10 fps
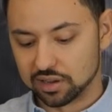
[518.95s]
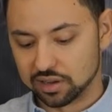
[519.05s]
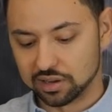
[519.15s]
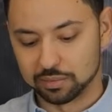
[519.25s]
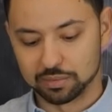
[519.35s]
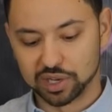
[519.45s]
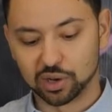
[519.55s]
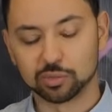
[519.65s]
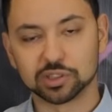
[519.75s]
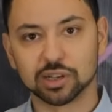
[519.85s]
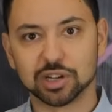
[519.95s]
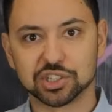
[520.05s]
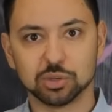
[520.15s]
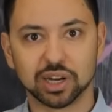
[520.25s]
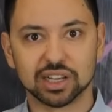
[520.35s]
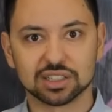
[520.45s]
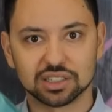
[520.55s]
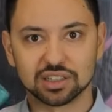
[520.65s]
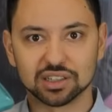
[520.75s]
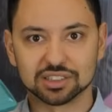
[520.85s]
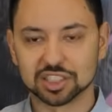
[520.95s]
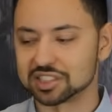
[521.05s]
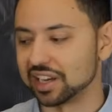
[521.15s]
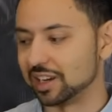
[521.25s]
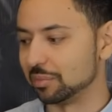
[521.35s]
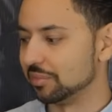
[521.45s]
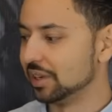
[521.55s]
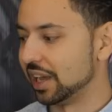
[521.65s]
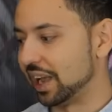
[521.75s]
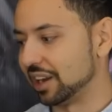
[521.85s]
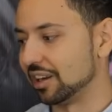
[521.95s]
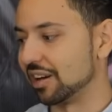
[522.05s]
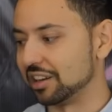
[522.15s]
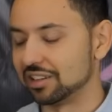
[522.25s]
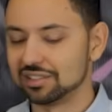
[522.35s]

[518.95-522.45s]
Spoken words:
but hopefully I'm not too biased here since I am hating on it.